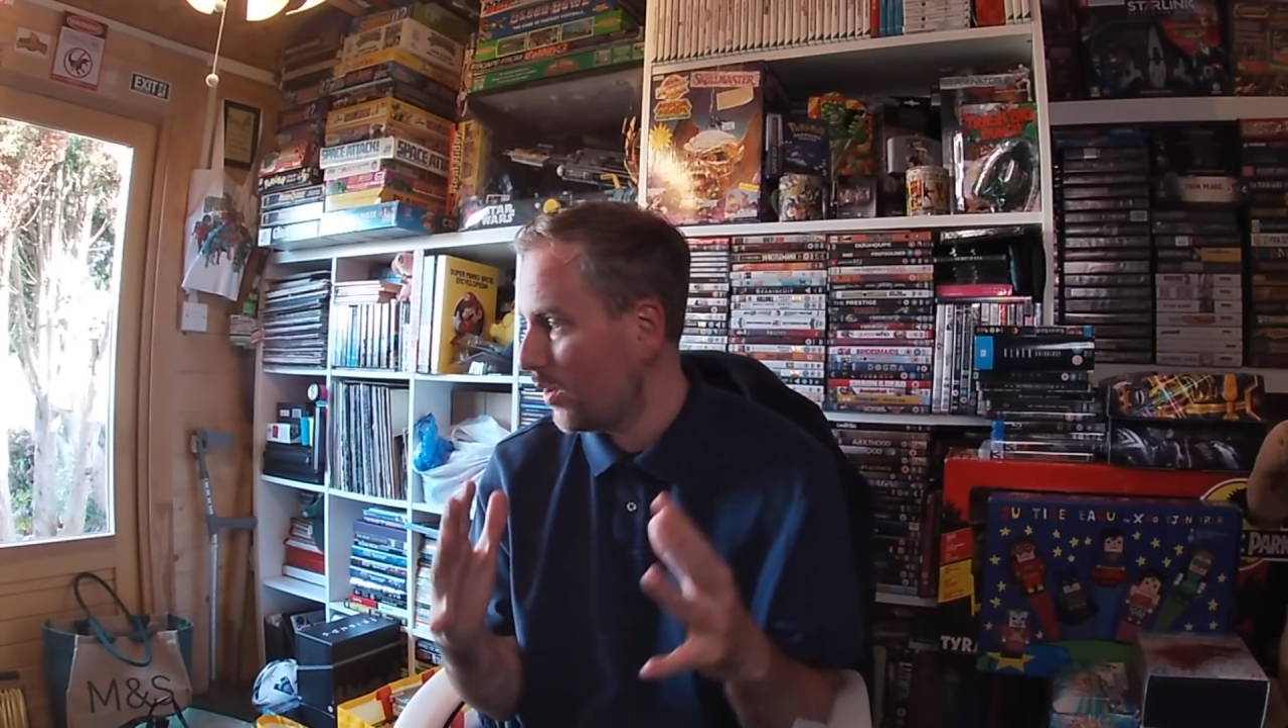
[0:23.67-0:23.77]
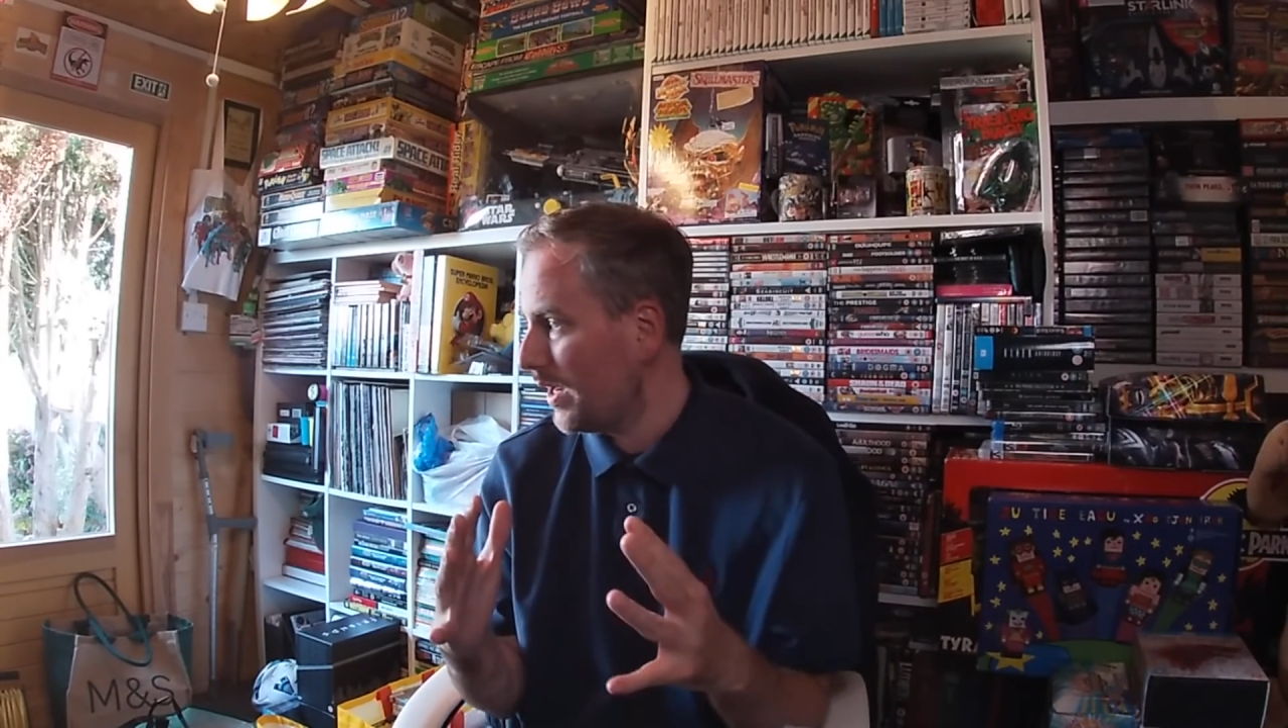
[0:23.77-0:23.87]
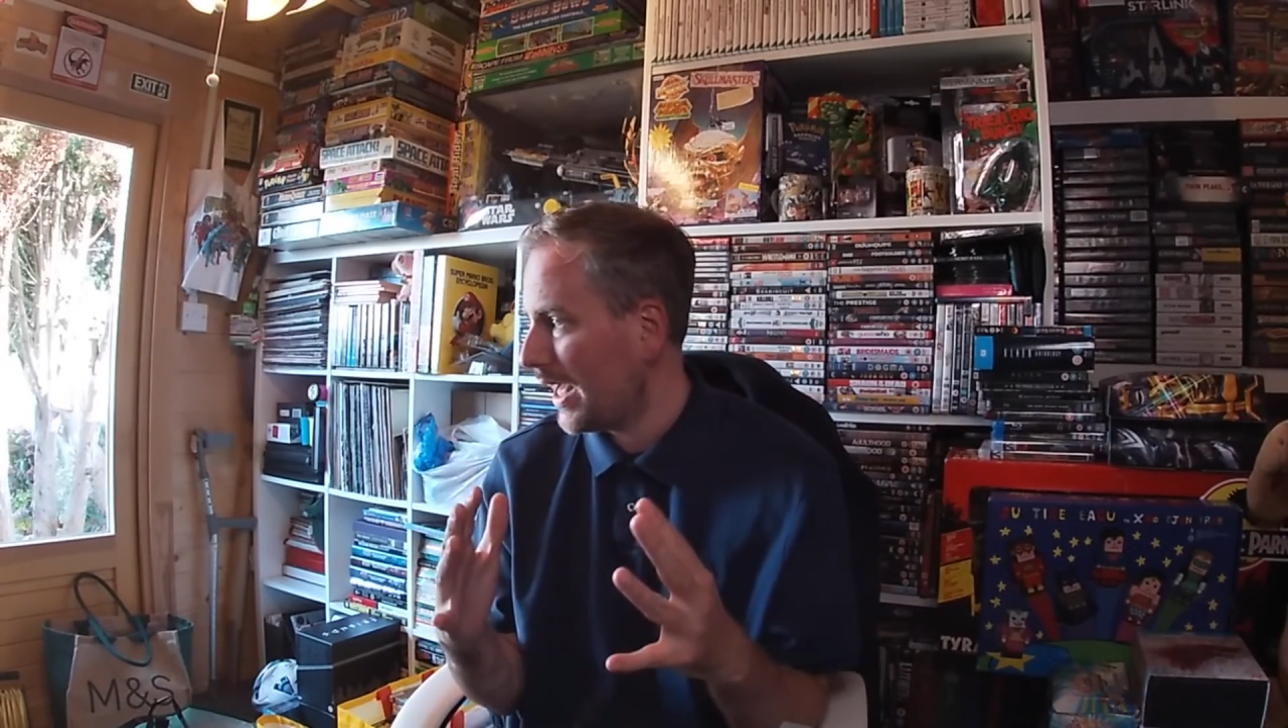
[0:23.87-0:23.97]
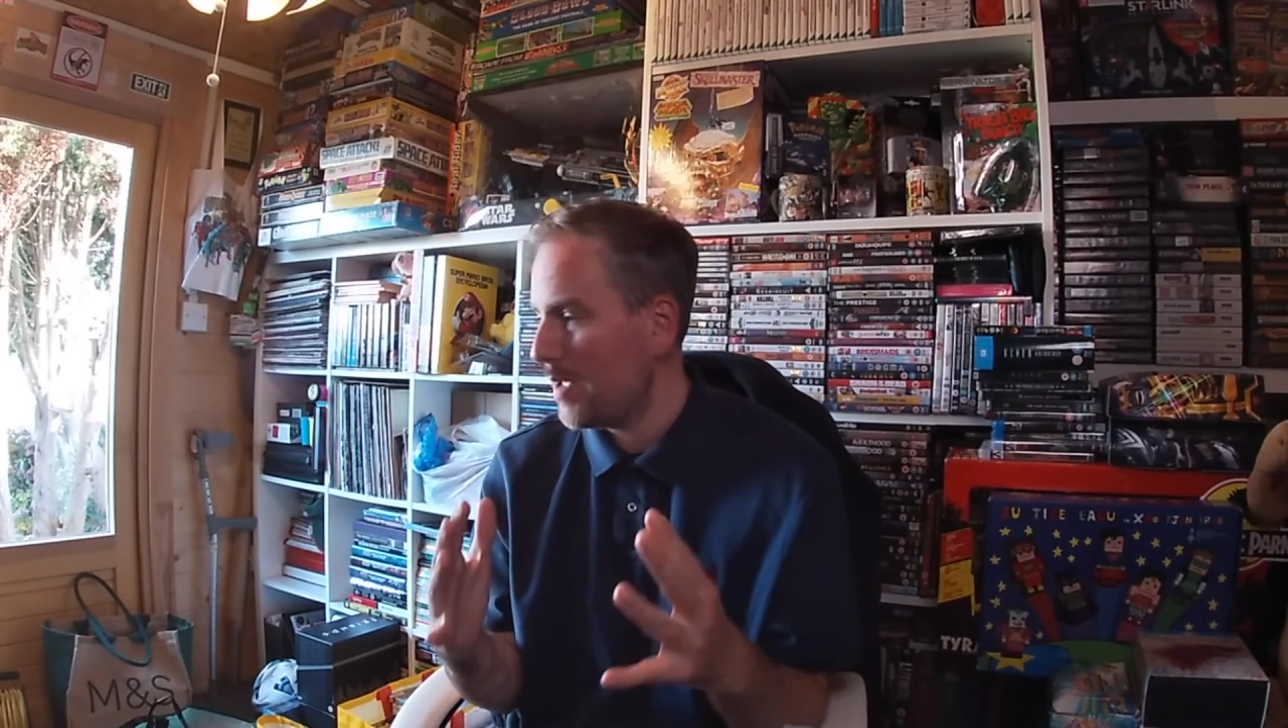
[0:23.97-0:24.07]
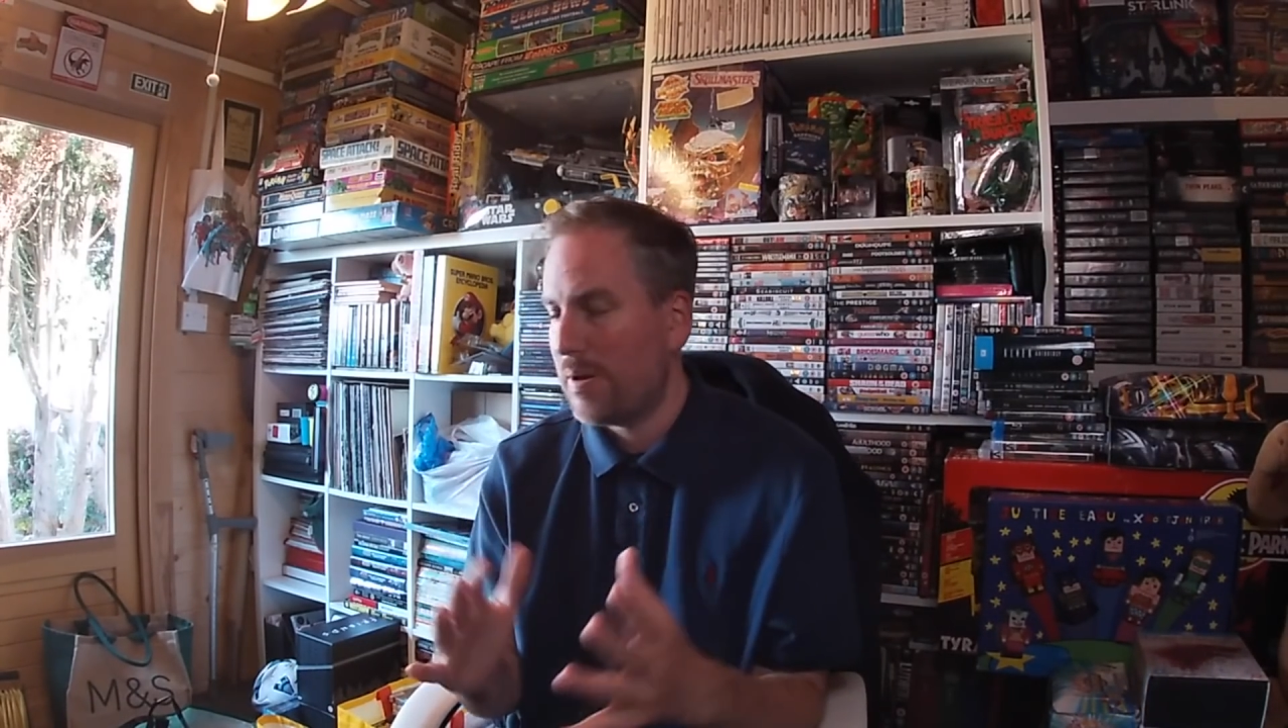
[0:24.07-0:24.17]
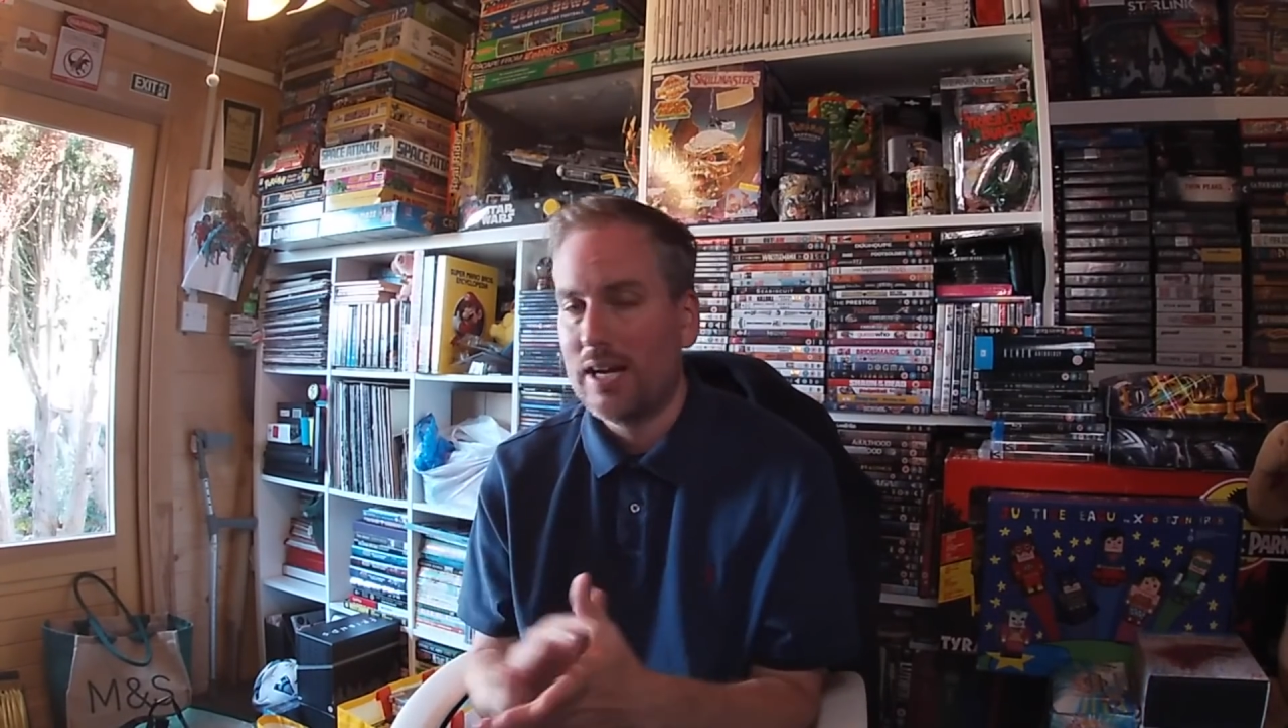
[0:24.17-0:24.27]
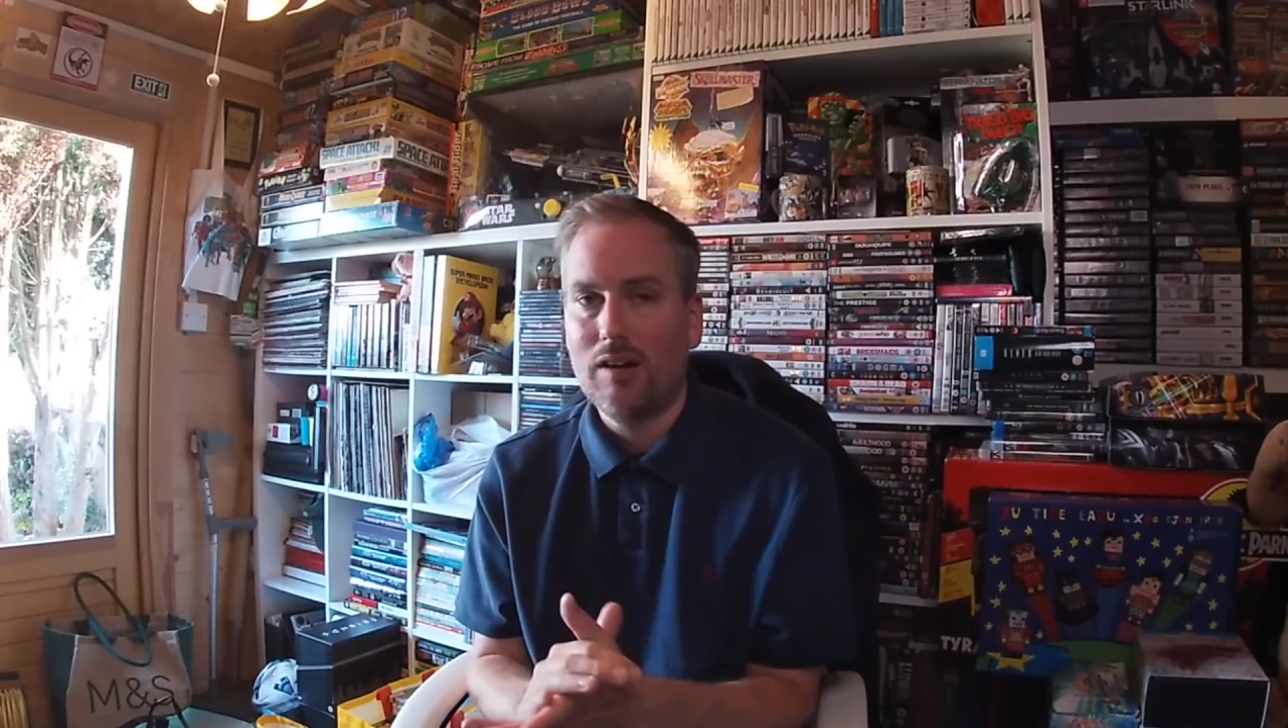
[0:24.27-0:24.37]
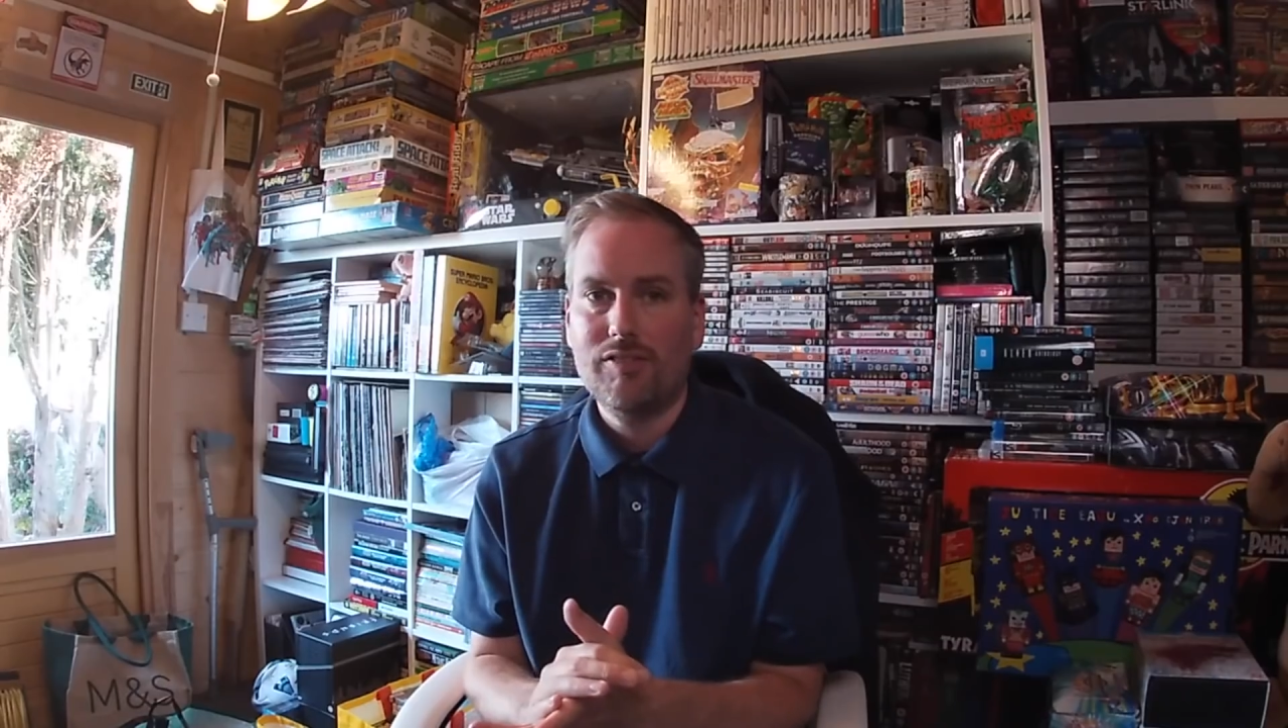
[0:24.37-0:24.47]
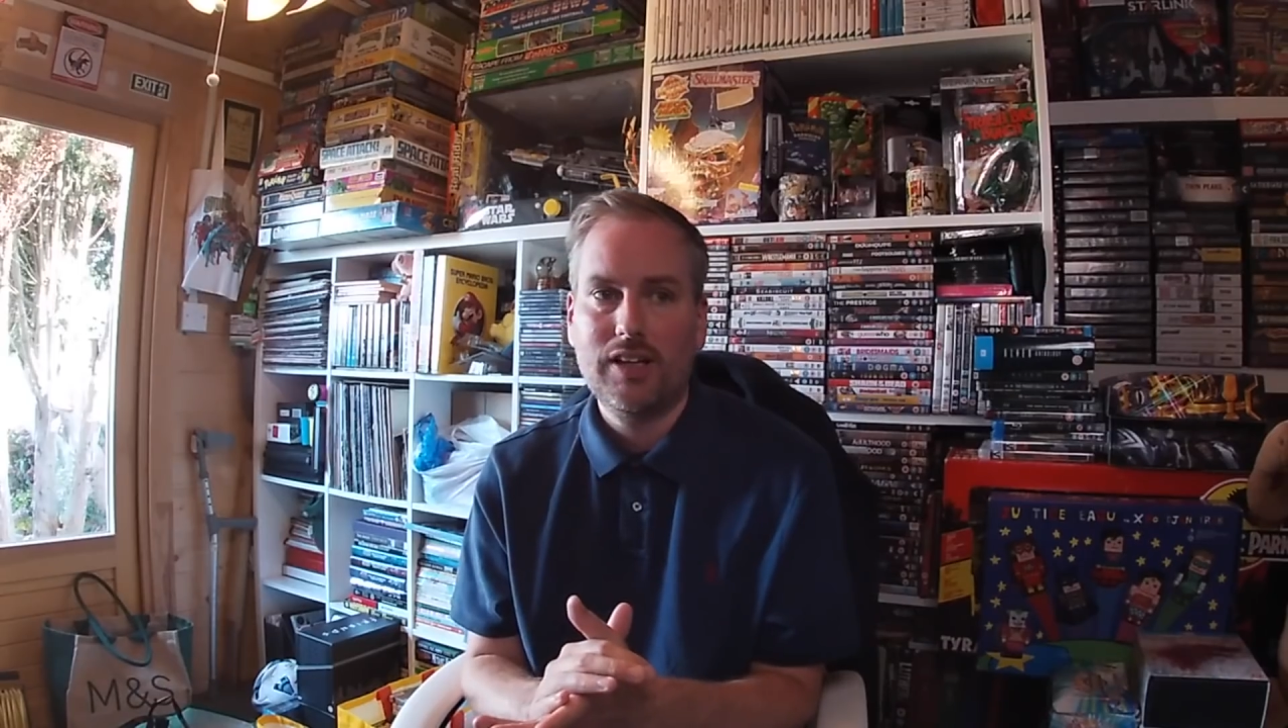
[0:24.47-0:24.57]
doing a pickup